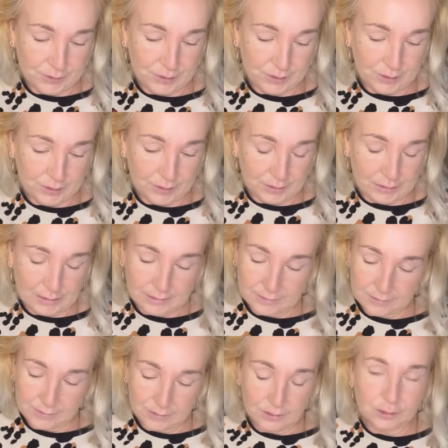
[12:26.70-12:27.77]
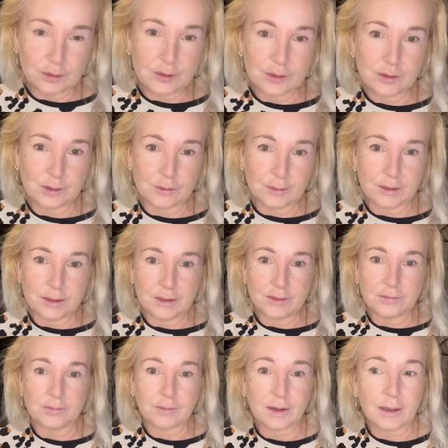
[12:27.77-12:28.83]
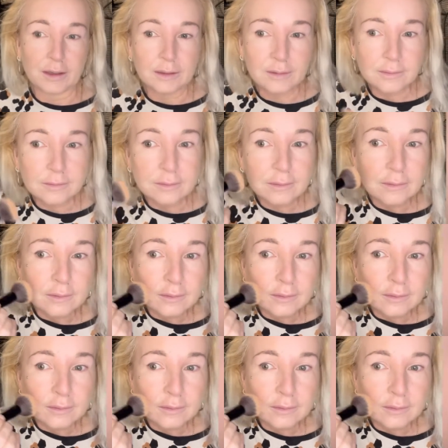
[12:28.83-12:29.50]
colour. It's not too in your face. It